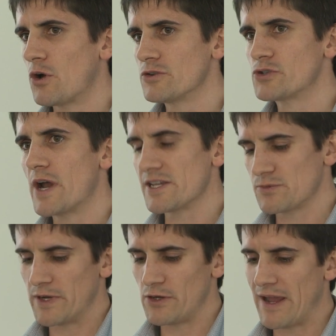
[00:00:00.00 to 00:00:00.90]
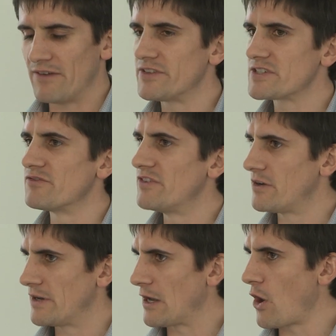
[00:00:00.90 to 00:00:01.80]
contrast, when you have this
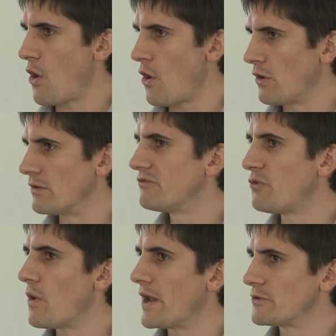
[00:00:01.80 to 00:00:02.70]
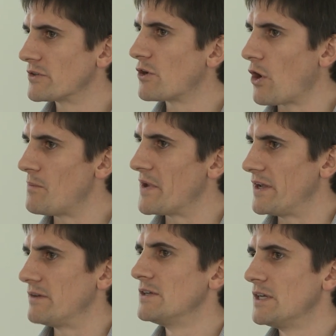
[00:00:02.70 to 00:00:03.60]
very long 400
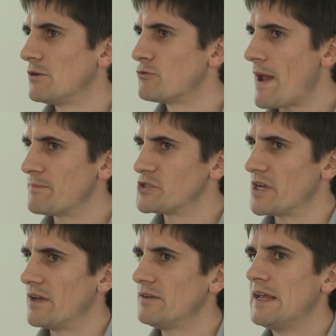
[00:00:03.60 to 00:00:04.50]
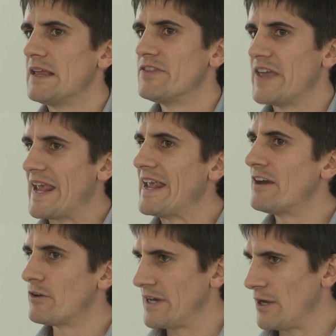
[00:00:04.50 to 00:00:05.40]
kilometre rupture, the
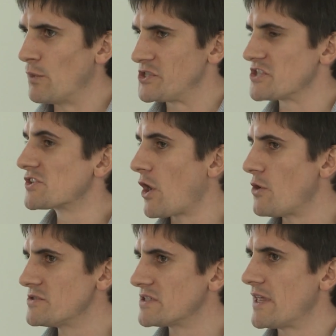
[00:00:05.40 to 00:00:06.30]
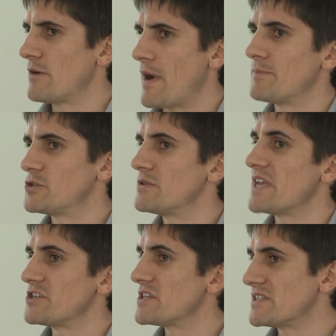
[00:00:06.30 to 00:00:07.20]
area which is close to that rupture is
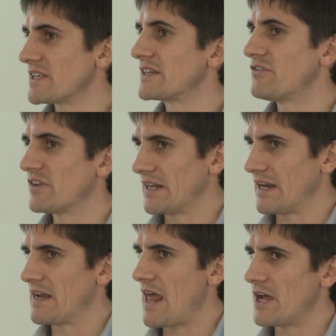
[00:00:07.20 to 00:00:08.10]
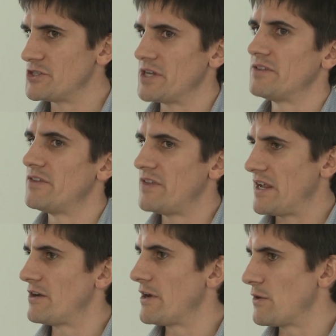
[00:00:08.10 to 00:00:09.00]
actually significantly larger than the
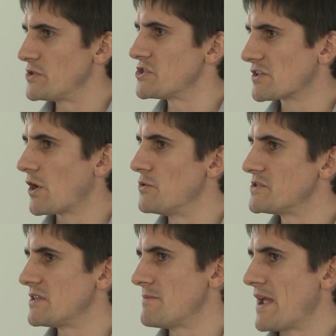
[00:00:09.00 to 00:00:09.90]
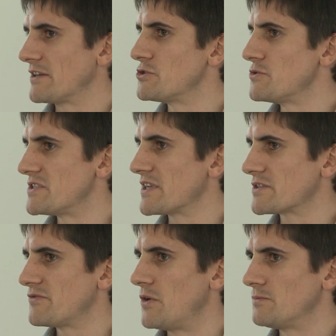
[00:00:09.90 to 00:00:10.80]
area which is close to the magnitude
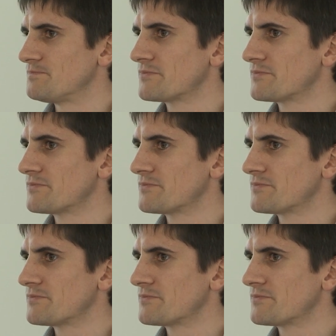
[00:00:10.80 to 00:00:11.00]
6 fault.